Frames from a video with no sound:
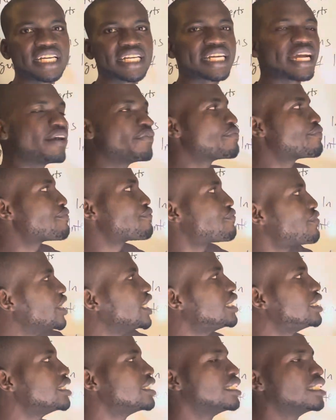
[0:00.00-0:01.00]
can
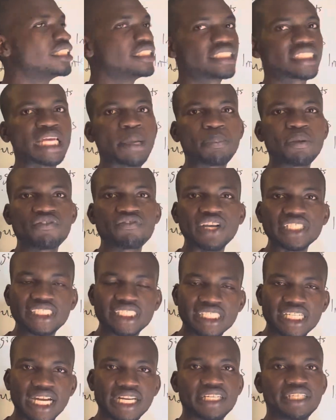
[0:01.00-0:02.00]
feed
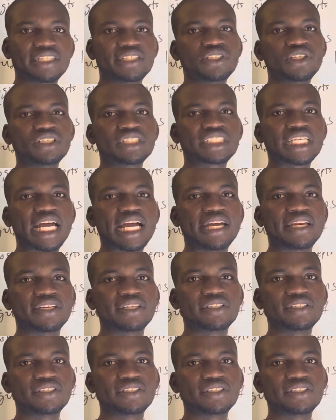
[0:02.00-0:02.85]
saprophytically. Do you understand?